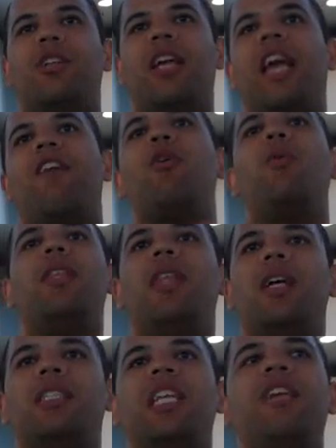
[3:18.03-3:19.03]
Like, everyone
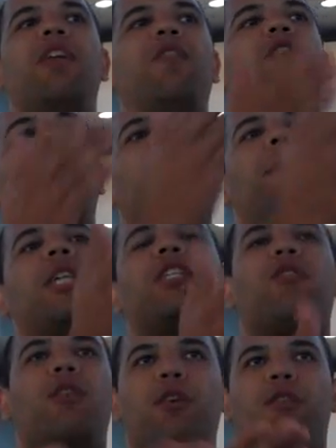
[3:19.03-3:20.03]
does it. Even if you're not
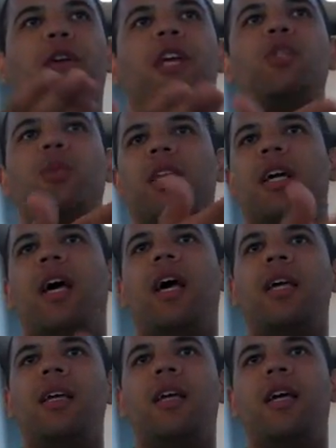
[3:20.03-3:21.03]
good friends with a
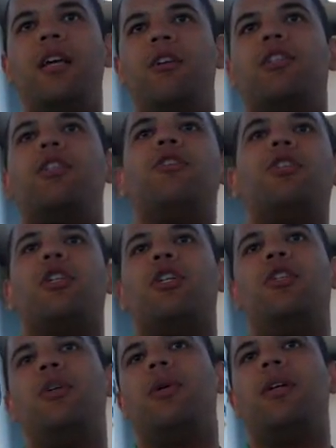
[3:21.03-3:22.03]
guy, you're still just going
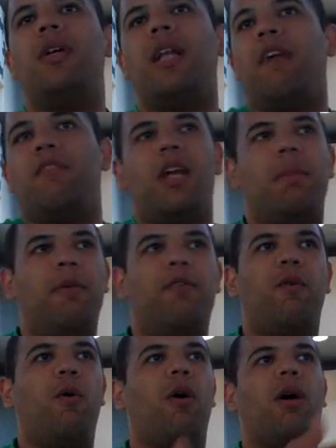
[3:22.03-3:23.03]
to do it. And I've done it
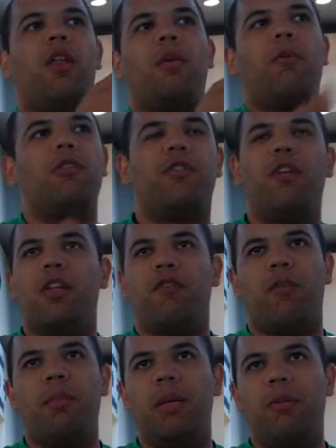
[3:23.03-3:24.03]
before. Other pros have done it
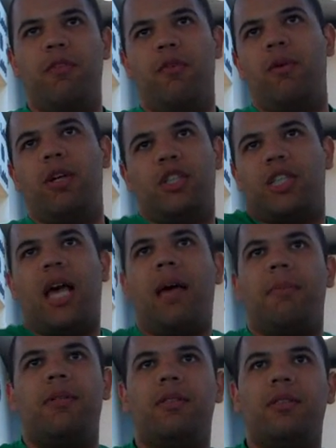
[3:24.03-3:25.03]
for me before. It just
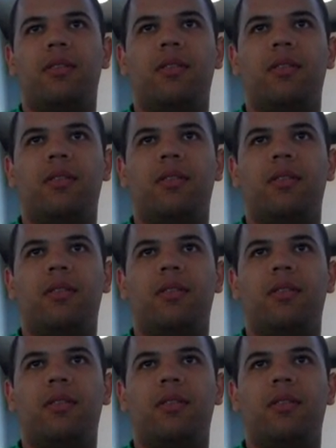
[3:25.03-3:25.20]
happens.